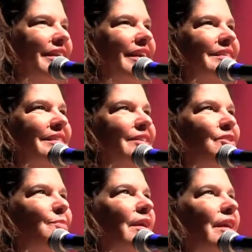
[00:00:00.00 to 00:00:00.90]
He had
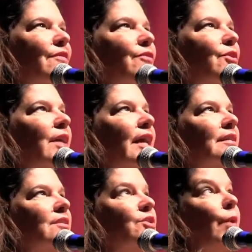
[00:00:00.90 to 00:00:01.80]
said to me, if you
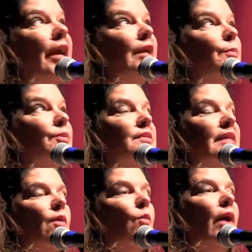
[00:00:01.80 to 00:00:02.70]
get to
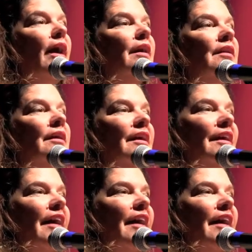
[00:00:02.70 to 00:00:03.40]
80% well,